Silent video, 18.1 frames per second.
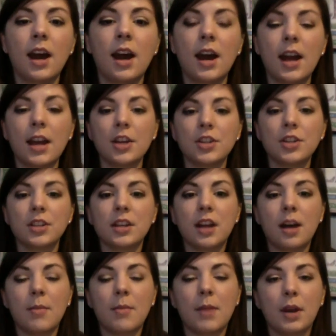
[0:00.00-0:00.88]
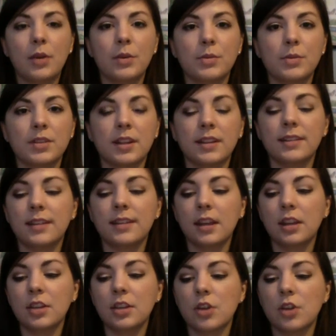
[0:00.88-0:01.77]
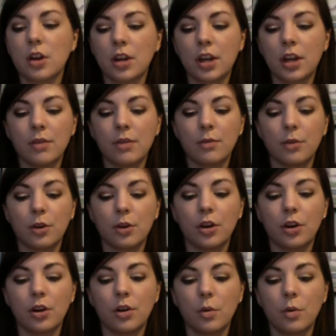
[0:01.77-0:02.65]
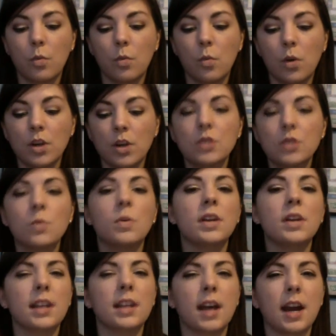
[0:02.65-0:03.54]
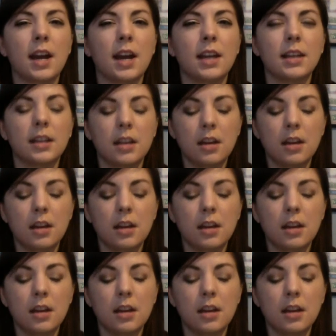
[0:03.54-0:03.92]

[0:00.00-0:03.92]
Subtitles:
I actually got mine, it was on sale at Target for $129,